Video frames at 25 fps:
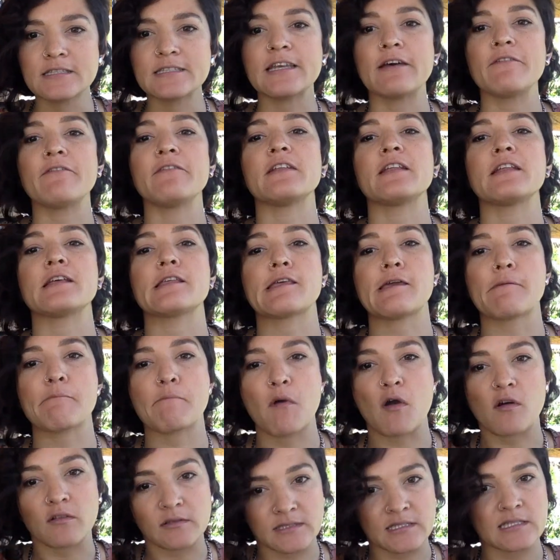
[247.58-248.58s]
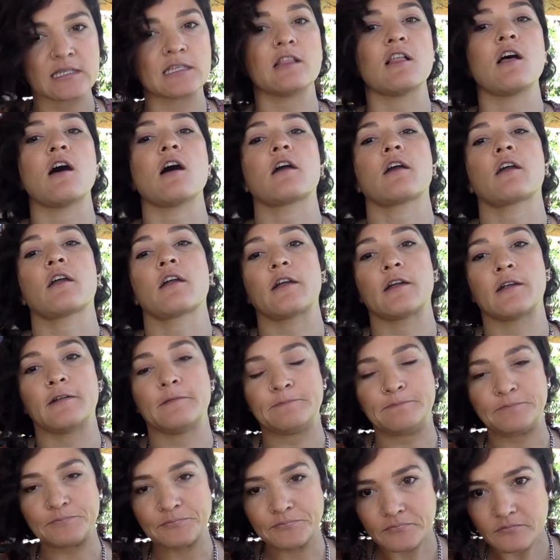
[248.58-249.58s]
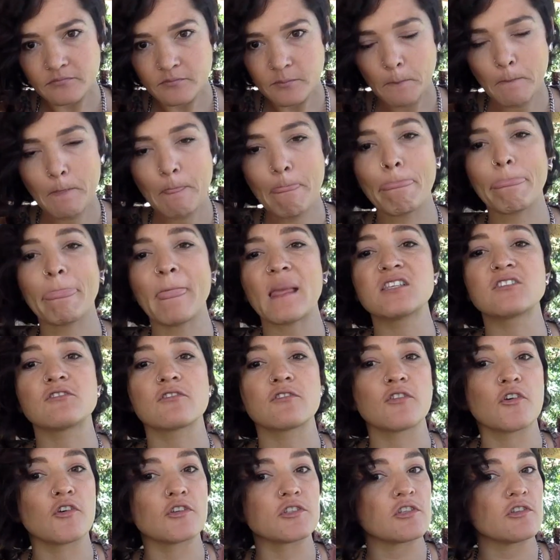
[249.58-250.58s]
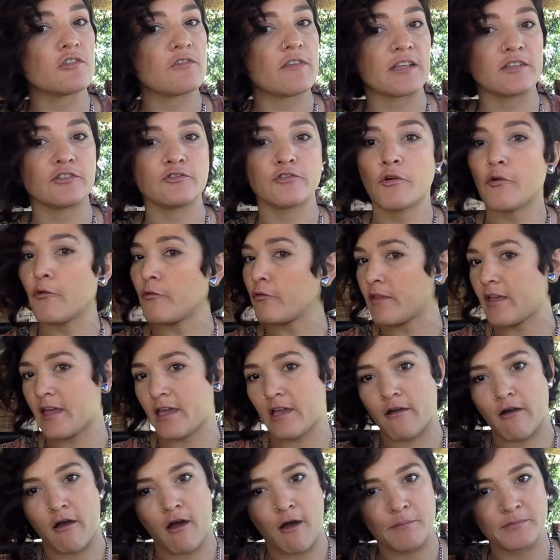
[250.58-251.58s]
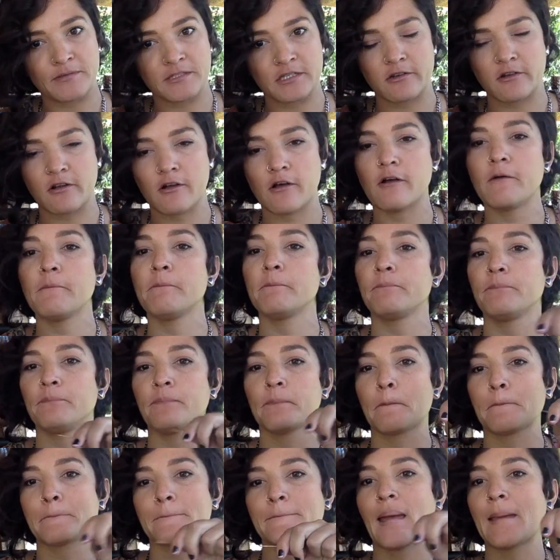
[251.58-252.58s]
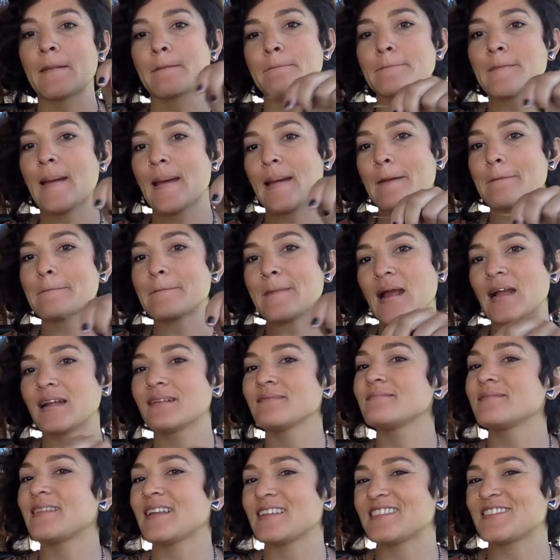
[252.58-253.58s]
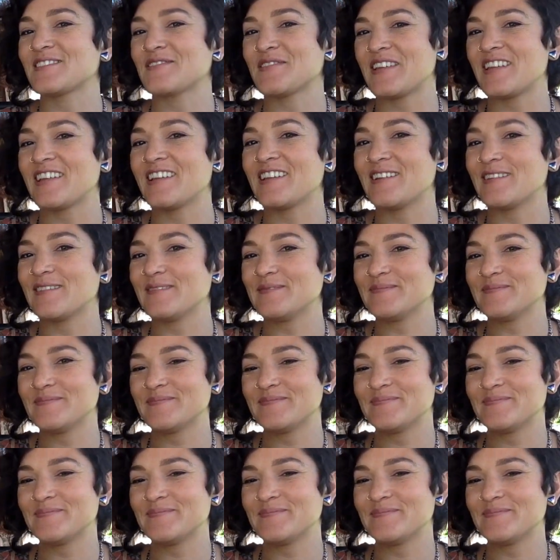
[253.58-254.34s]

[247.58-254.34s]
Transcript: definitely a malty lager. So those of you that don't like hops at all, that's the way to go.